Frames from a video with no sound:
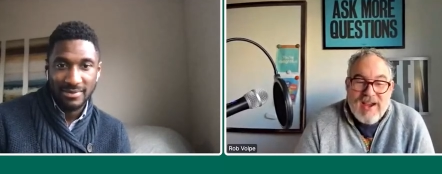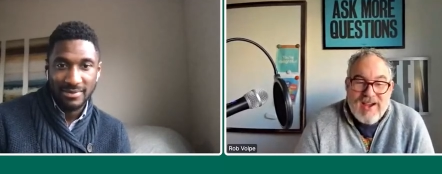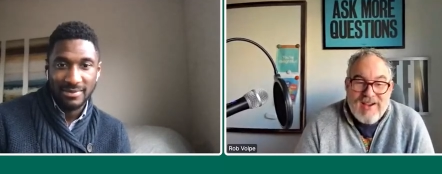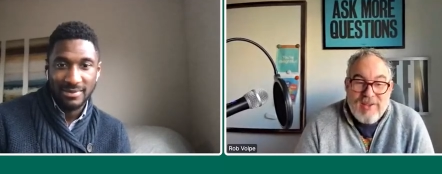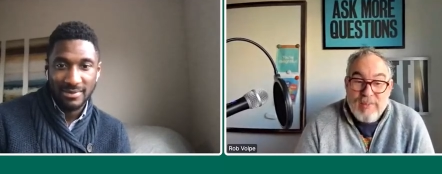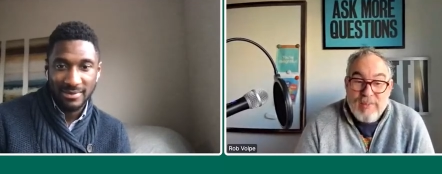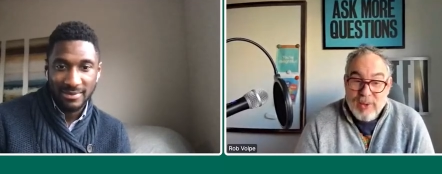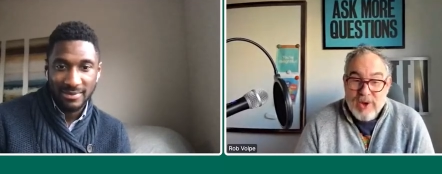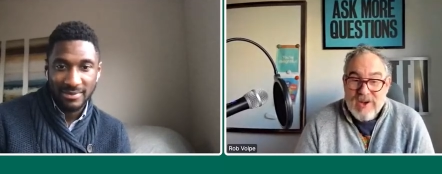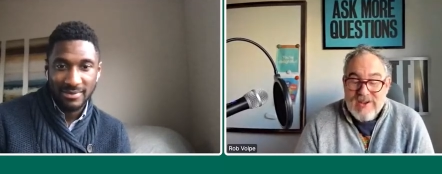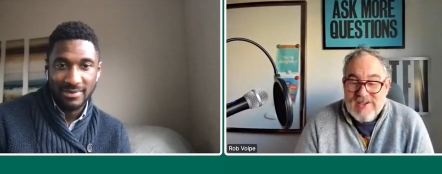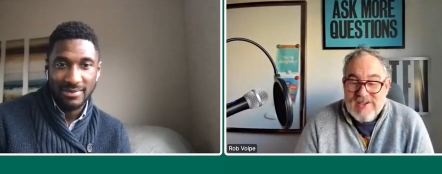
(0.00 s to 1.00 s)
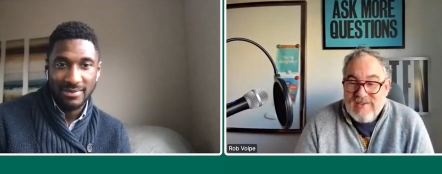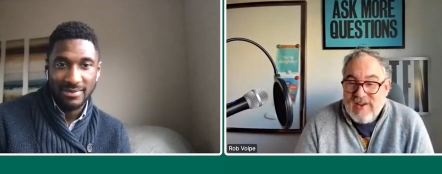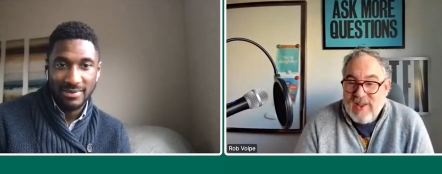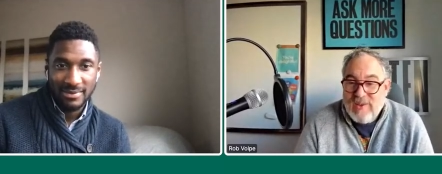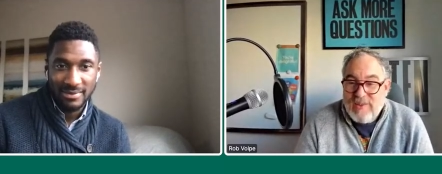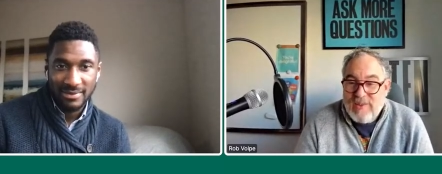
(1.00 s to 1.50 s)
Speaker 1: Uh, the book is
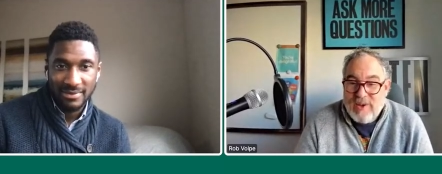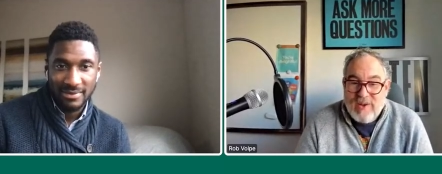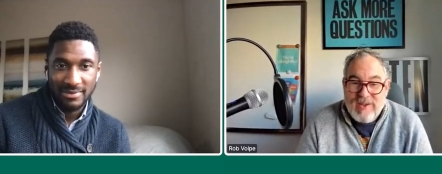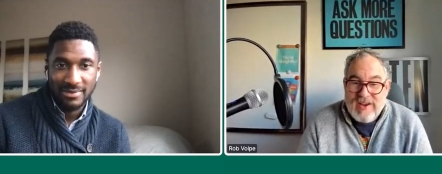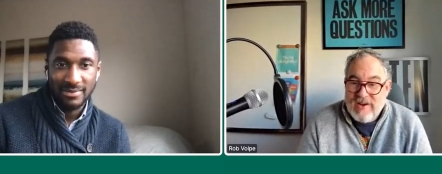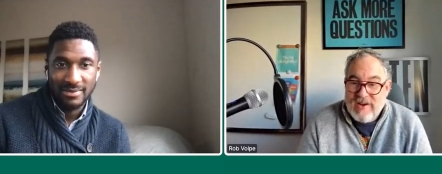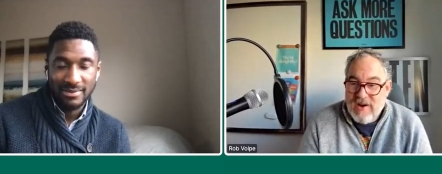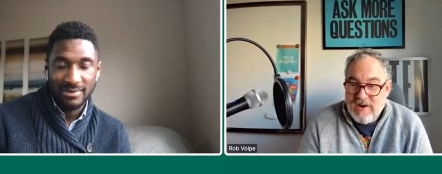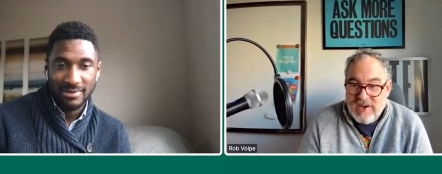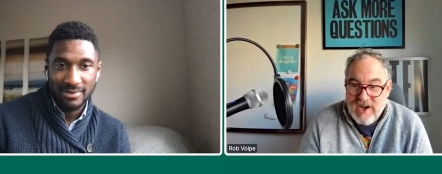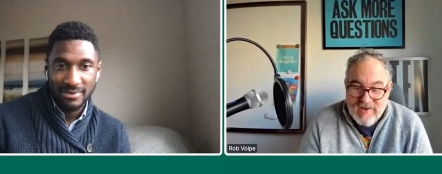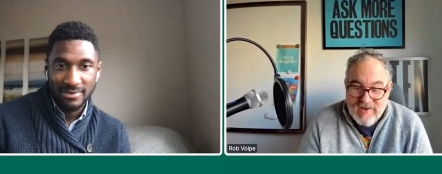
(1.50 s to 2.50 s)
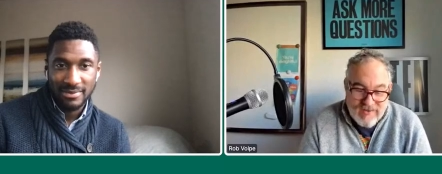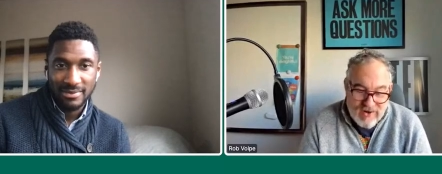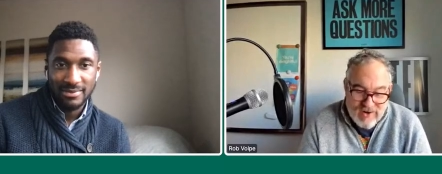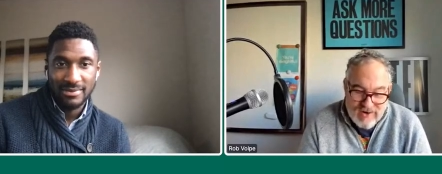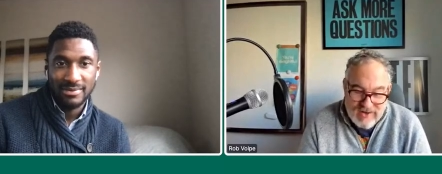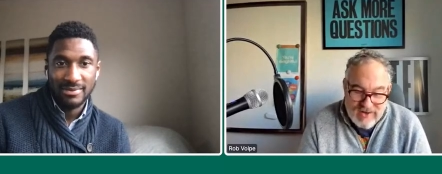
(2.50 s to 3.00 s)
available in
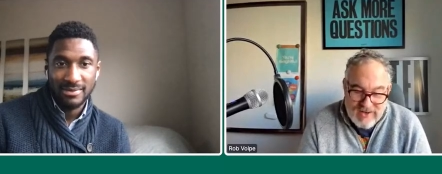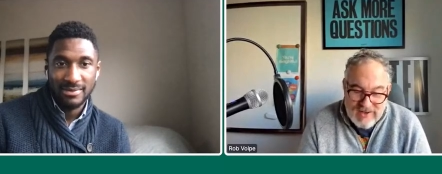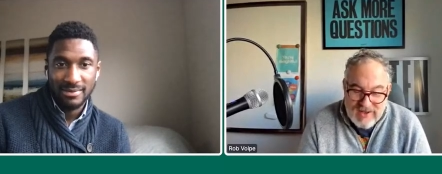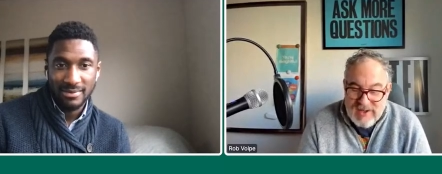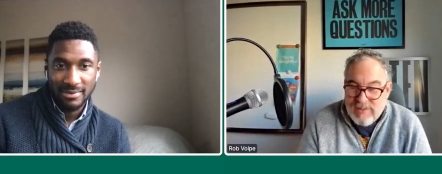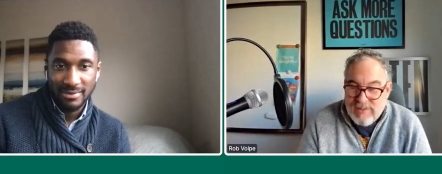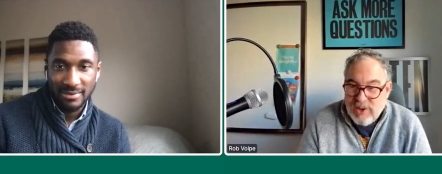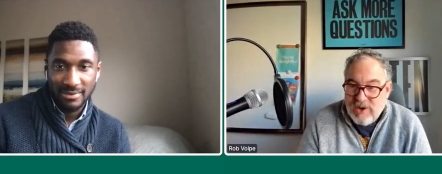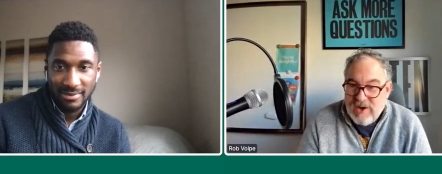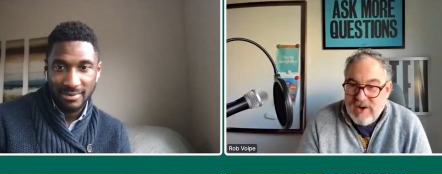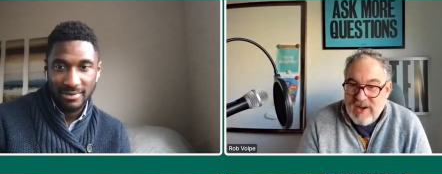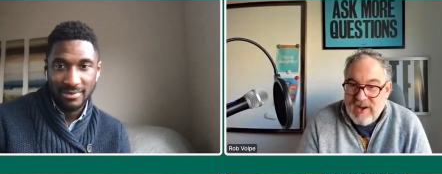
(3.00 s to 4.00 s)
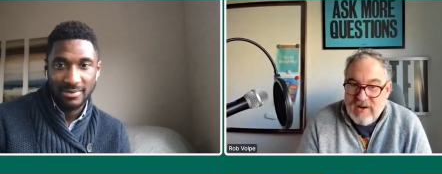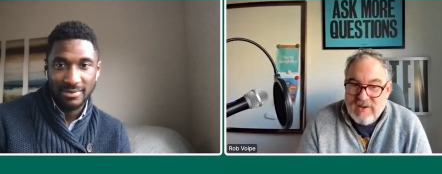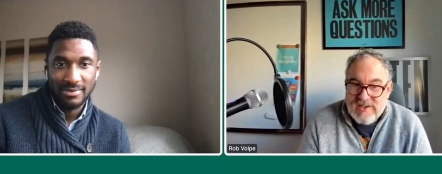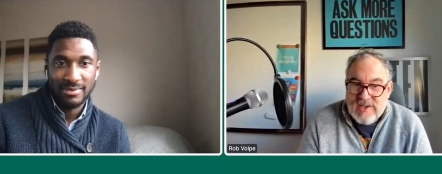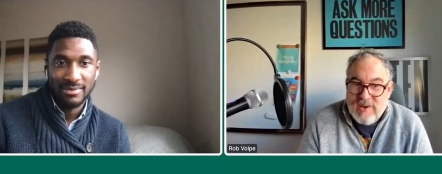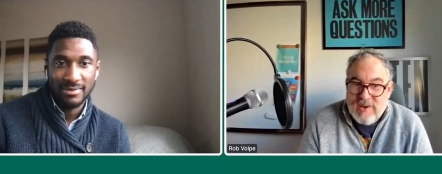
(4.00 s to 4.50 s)
hardcover, in ebook, and
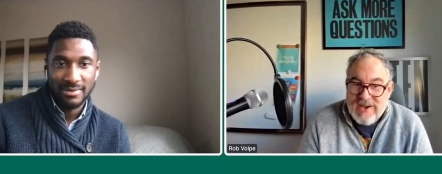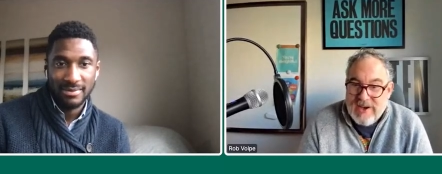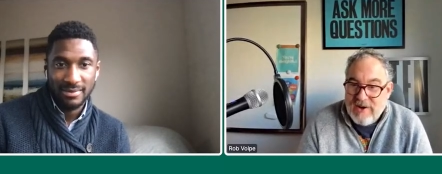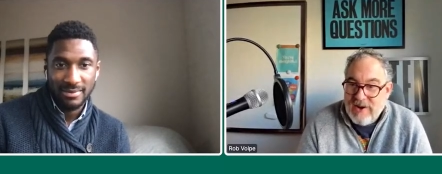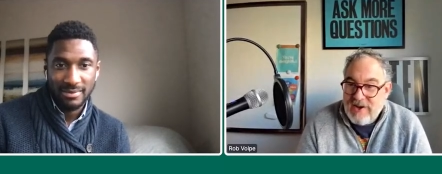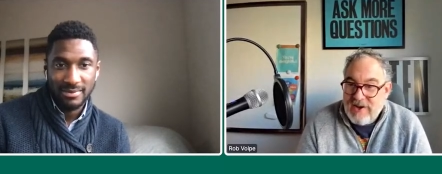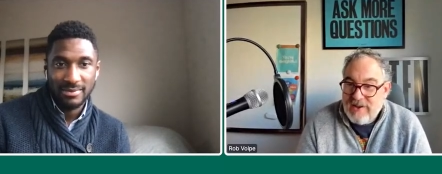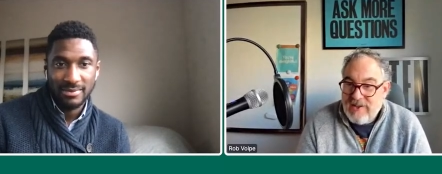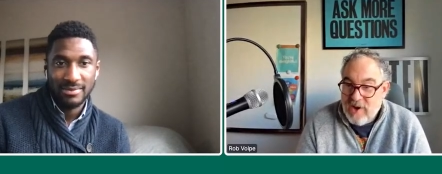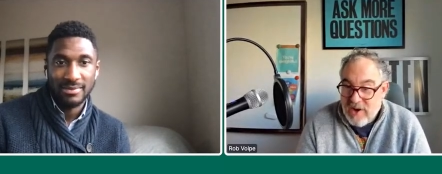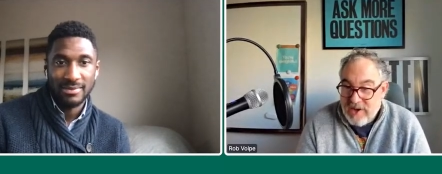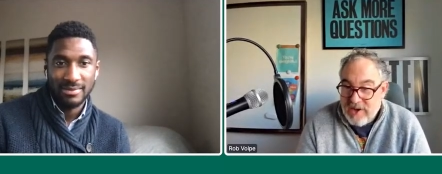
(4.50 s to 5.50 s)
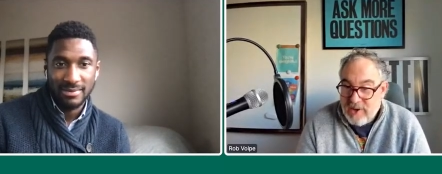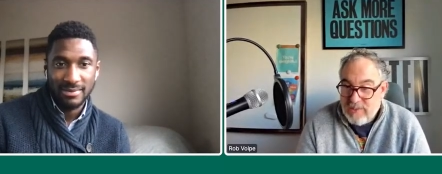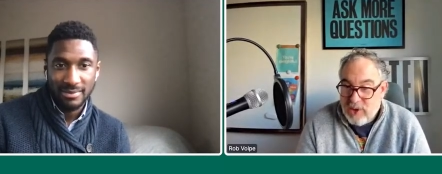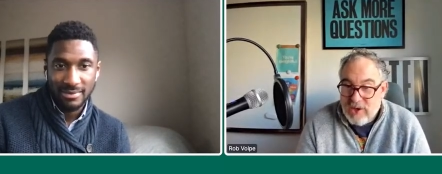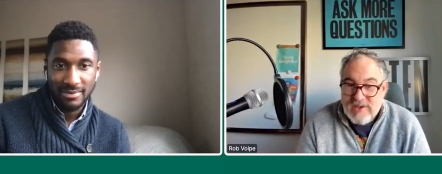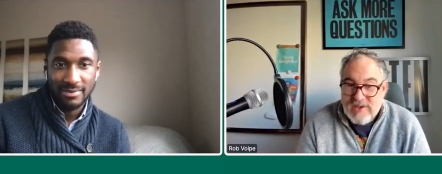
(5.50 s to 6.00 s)
also I narrated the
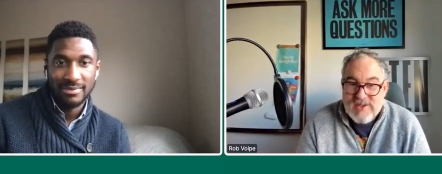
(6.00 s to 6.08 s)
audiobook.